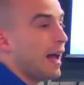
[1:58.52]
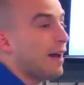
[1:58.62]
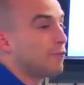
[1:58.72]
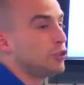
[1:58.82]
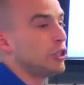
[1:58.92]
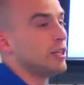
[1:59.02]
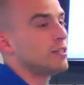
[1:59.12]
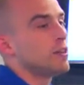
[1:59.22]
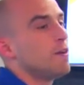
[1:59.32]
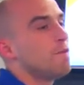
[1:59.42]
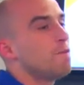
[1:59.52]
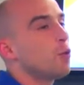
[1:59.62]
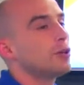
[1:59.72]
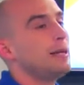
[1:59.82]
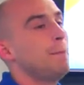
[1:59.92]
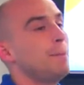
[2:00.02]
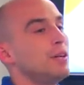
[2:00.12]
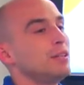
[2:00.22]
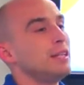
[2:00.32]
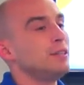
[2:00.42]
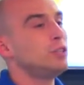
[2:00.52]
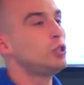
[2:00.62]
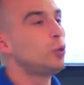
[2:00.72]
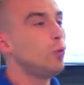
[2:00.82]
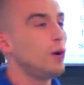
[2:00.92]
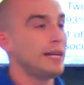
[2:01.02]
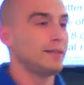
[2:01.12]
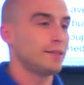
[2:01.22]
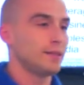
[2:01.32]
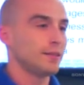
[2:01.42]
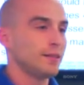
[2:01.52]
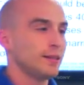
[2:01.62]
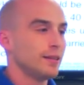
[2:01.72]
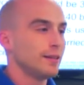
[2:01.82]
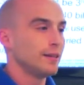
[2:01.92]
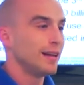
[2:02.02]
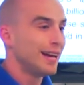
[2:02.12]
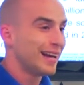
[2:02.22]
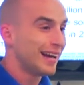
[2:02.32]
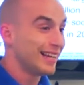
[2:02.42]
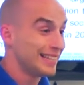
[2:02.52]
averages 40 billion tweets a